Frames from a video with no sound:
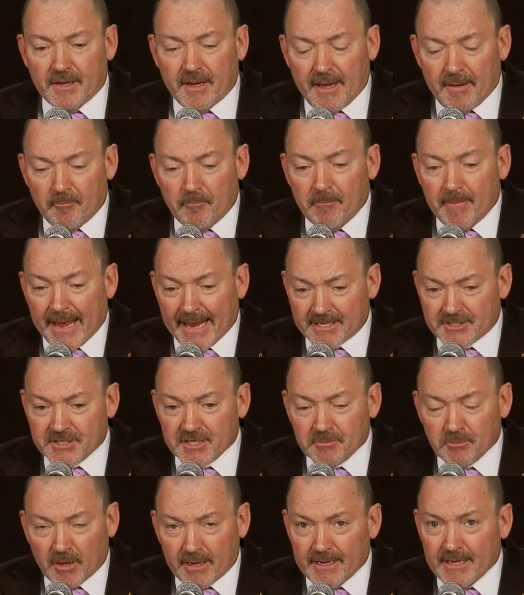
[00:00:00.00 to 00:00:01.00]

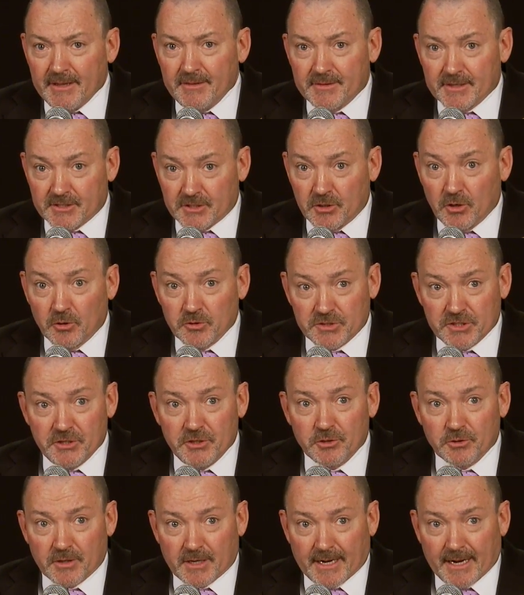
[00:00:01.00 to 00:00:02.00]
matching money that goes into
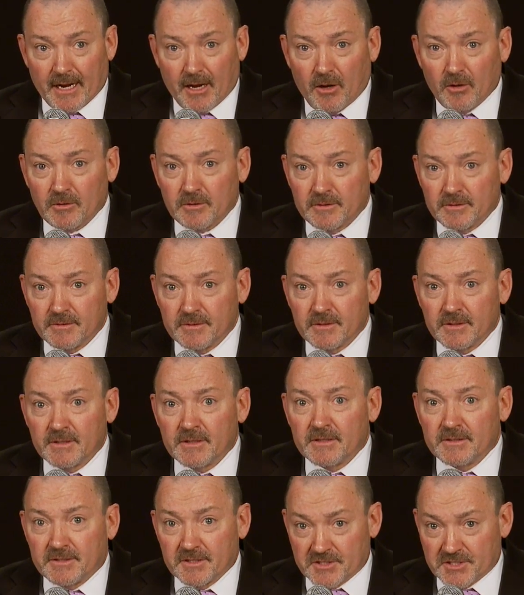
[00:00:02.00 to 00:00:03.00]
your account
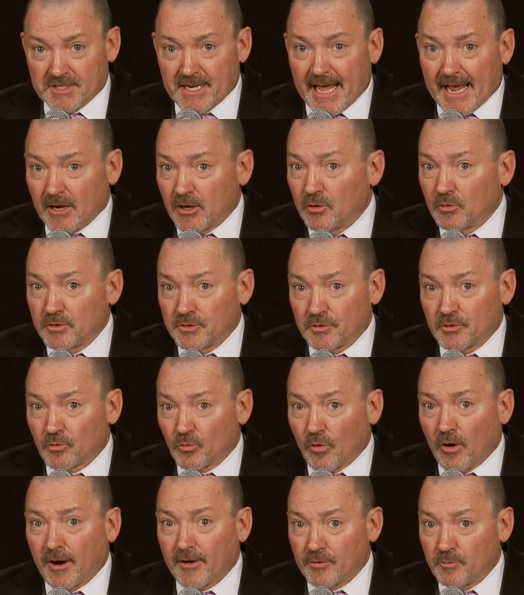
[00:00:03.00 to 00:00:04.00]
does not go into the
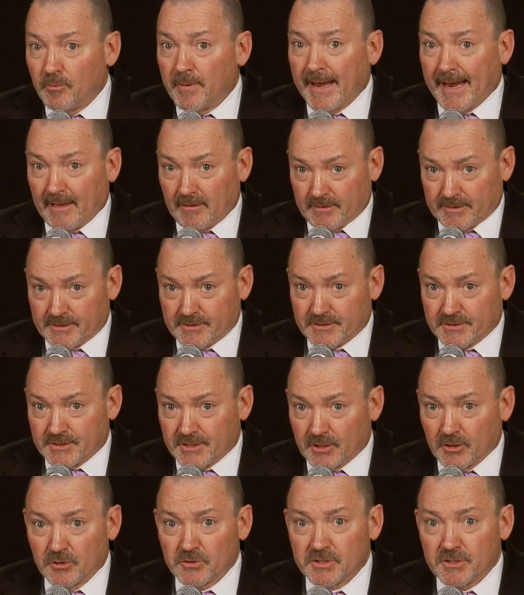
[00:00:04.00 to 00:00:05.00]
Roth balance.
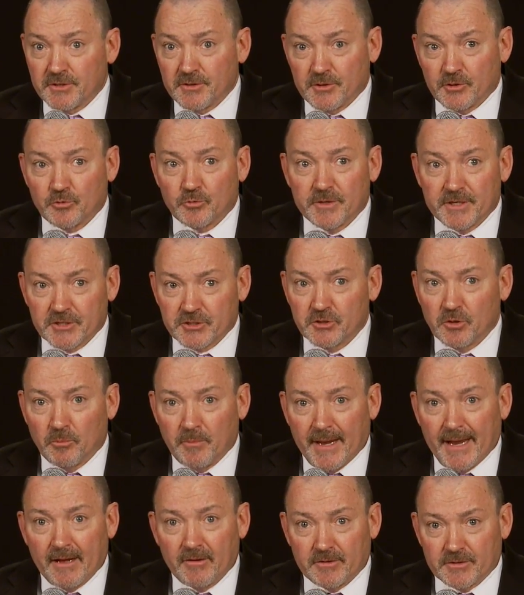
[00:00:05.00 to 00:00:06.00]
It goes into the traditional
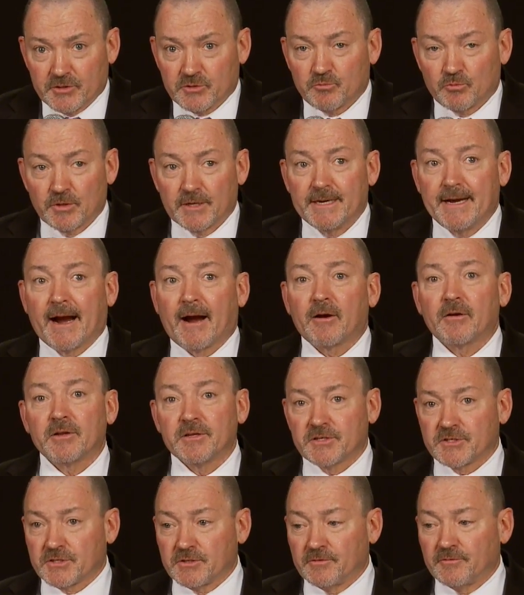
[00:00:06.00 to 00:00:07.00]
balance,
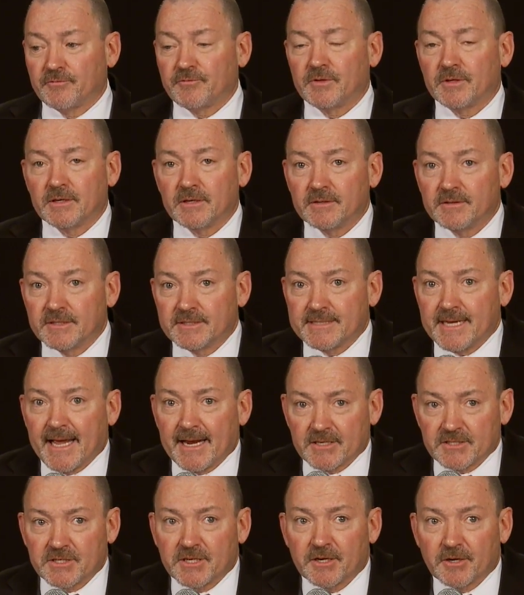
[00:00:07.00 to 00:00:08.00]
regardless of the
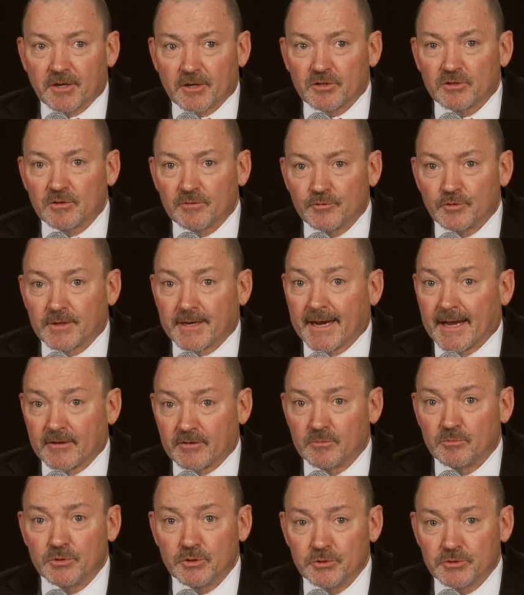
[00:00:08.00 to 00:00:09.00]
tax character of your
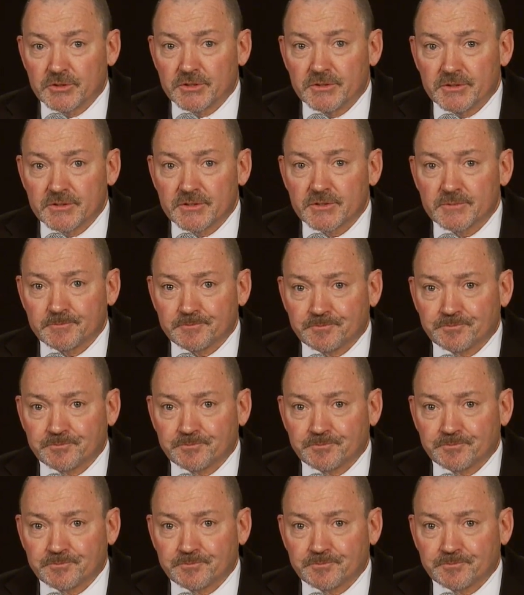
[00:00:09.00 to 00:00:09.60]
contributions.